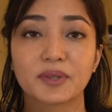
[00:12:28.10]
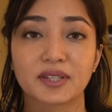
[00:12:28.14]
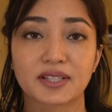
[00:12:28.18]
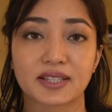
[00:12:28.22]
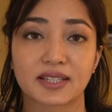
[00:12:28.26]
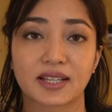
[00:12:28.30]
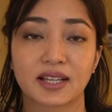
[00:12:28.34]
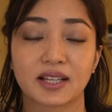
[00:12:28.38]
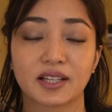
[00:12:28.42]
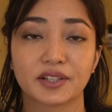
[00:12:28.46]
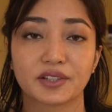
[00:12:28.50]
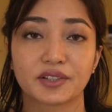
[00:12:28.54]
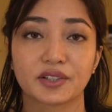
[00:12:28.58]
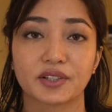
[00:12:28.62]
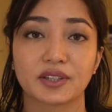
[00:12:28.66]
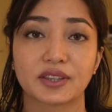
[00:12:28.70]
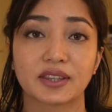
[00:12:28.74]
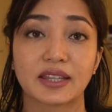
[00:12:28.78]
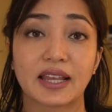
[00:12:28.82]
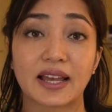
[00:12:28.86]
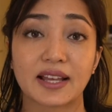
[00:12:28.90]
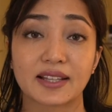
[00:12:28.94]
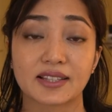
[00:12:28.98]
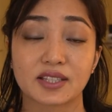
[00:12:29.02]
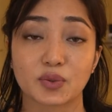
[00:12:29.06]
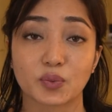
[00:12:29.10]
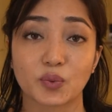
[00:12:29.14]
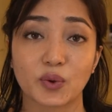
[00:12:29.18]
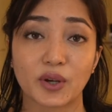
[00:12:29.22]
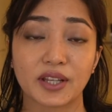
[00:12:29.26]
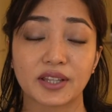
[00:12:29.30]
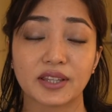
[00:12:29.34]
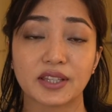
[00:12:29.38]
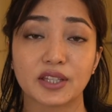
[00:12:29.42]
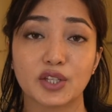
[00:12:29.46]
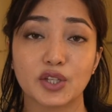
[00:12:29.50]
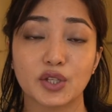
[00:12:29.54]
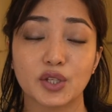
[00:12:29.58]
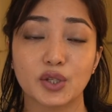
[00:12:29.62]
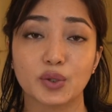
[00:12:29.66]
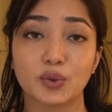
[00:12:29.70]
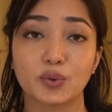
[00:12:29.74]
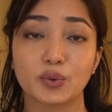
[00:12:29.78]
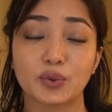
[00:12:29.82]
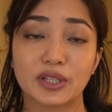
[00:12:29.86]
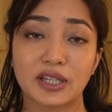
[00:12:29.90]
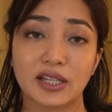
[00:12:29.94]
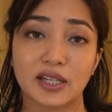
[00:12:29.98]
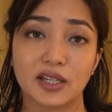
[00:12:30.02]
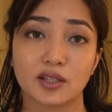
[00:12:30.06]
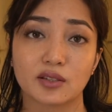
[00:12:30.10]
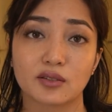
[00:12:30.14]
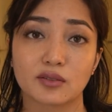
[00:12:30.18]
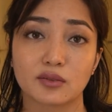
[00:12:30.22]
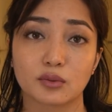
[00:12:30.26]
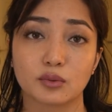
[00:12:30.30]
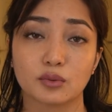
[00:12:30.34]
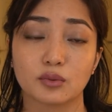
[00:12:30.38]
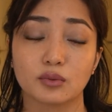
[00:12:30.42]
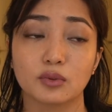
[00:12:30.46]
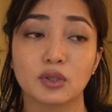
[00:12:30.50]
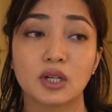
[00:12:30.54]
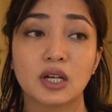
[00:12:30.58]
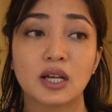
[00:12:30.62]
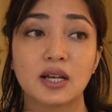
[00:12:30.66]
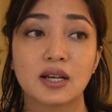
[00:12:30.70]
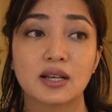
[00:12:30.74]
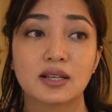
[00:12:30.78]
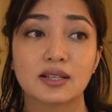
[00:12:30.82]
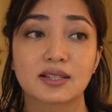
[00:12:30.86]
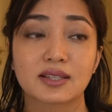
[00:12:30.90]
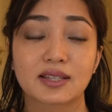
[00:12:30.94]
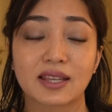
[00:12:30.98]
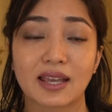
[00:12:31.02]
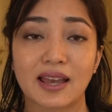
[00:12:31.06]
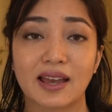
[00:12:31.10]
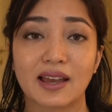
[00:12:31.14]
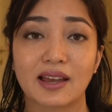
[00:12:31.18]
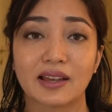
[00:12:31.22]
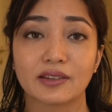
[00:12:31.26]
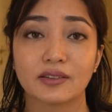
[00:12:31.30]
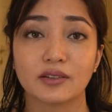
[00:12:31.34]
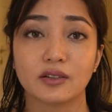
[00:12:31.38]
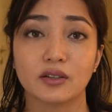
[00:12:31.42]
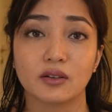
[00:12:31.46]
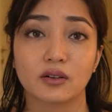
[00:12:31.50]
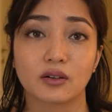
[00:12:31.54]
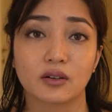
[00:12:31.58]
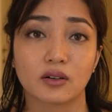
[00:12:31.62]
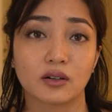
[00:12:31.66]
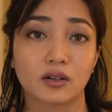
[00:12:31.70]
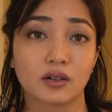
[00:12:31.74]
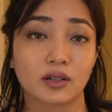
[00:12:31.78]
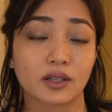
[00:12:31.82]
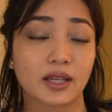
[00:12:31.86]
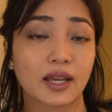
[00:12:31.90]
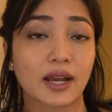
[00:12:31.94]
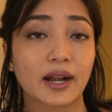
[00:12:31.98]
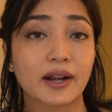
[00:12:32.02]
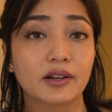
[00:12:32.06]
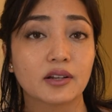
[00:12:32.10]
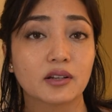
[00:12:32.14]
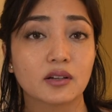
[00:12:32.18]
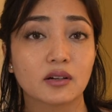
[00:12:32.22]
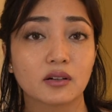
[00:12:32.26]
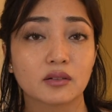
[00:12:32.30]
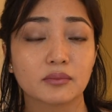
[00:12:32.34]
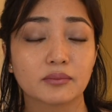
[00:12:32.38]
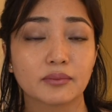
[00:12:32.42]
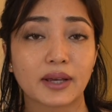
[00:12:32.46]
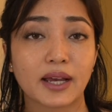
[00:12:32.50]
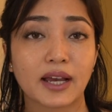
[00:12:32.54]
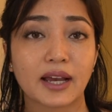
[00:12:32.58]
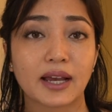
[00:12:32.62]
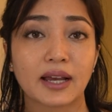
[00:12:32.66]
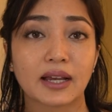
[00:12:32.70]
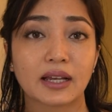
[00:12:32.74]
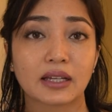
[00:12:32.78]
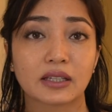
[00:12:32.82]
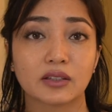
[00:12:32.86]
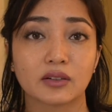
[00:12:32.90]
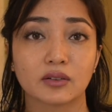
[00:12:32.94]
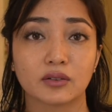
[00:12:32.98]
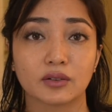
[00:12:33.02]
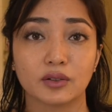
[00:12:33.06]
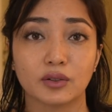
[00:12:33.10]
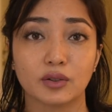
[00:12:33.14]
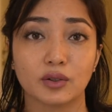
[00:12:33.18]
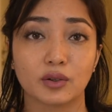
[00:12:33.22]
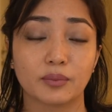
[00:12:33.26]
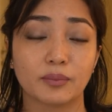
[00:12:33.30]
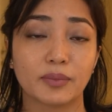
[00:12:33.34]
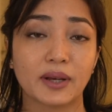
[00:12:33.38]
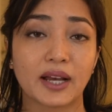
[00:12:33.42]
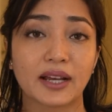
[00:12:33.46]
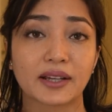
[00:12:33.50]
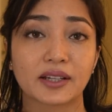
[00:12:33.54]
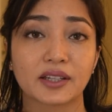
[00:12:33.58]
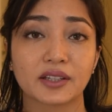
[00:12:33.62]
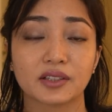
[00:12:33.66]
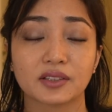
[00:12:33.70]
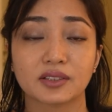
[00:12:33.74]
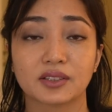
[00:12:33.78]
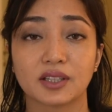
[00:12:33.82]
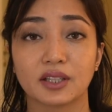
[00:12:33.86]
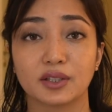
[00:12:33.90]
the escalator, that's when you need to scan your carry-on bag and your baggage,